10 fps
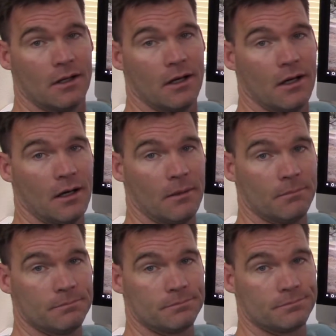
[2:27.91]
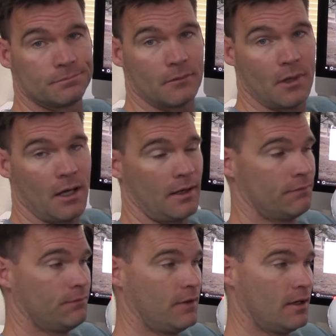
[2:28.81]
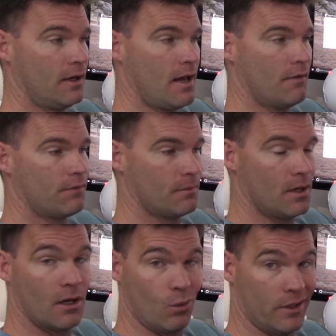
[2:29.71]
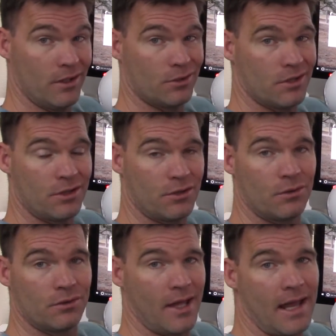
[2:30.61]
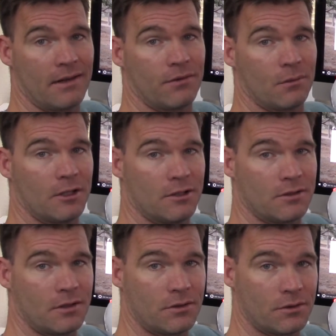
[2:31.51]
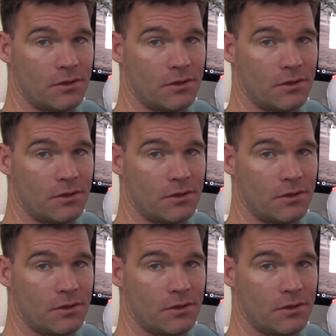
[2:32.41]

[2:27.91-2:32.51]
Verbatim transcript: Um, I figured it out from uh, Windows Central, Dan from Windows Central.